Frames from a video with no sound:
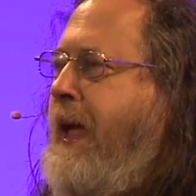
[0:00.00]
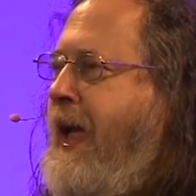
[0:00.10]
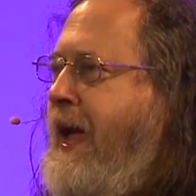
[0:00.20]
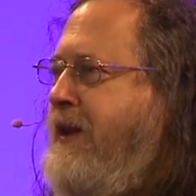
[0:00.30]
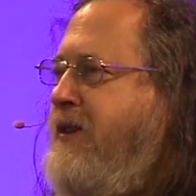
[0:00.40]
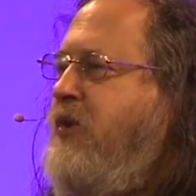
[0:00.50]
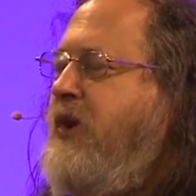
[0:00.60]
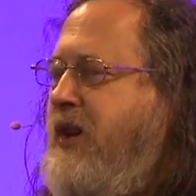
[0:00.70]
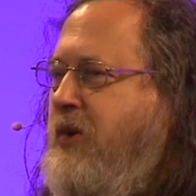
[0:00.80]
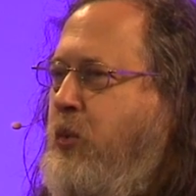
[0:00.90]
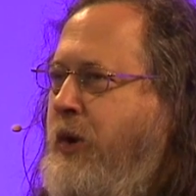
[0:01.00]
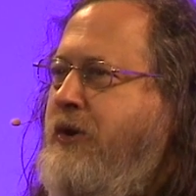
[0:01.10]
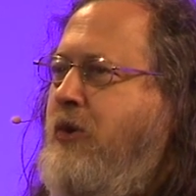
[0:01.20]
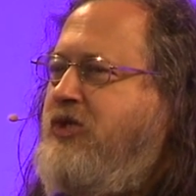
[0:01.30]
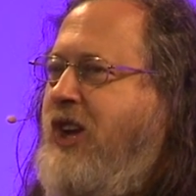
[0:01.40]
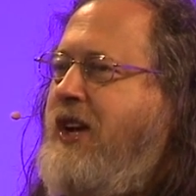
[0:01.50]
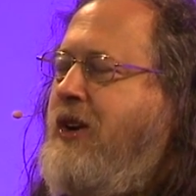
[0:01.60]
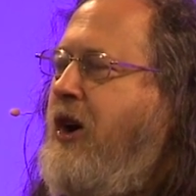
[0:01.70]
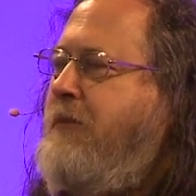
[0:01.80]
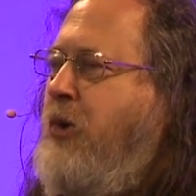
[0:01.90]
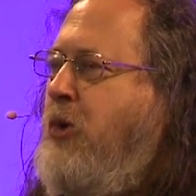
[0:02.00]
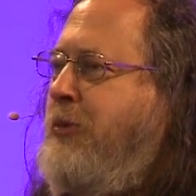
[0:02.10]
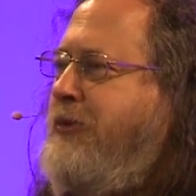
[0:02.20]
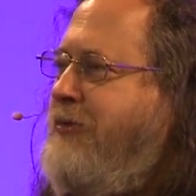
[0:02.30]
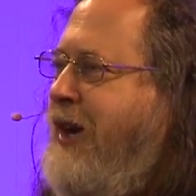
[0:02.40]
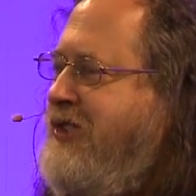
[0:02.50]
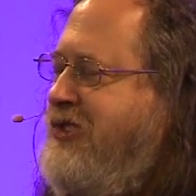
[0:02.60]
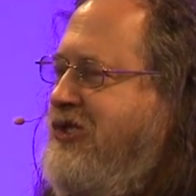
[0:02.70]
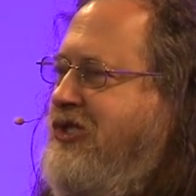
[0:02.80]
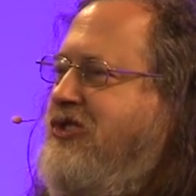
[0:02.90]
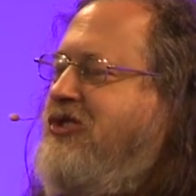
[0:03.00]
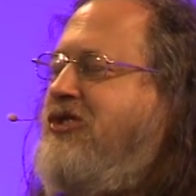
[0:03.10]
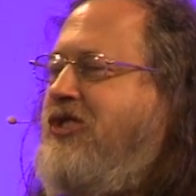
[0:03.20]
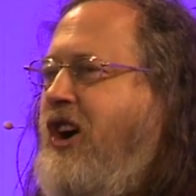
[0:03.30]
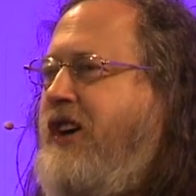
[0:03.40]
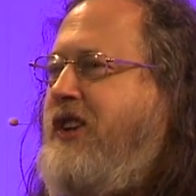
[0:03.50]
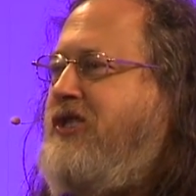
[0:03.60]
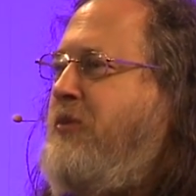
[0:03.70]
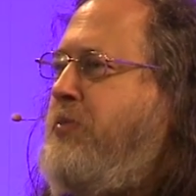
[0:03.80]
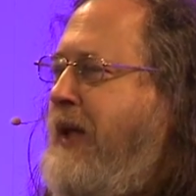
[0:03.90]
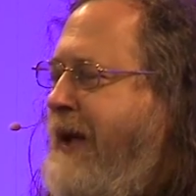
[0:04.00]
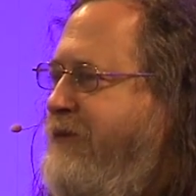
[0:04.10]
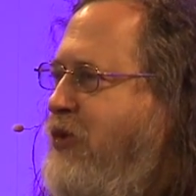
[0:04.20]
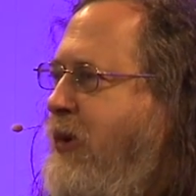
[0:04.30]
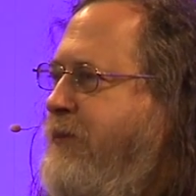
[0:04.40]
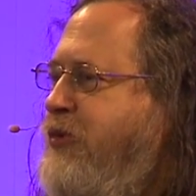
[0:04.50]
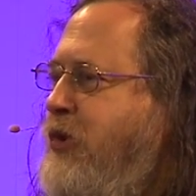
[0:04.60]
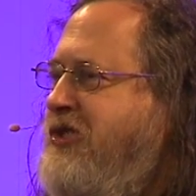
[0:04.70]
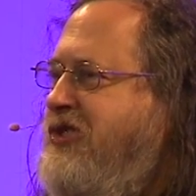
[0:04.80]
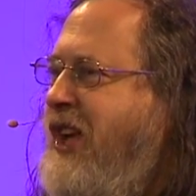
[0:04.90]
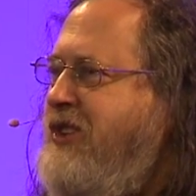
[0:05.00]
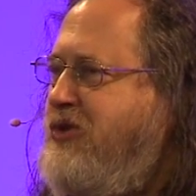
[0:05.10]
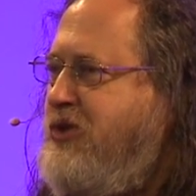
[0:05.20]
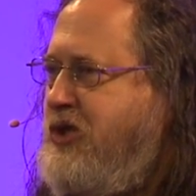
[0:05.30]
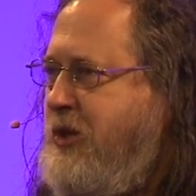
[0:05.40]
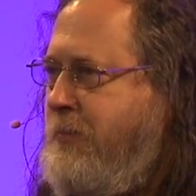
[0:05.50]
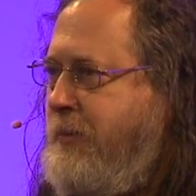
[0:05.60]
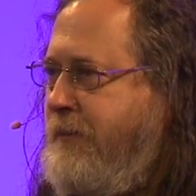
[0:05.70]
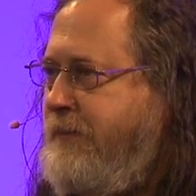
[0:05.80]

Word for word: and Windows 8 on mobile devices is designed as a platform for censorship.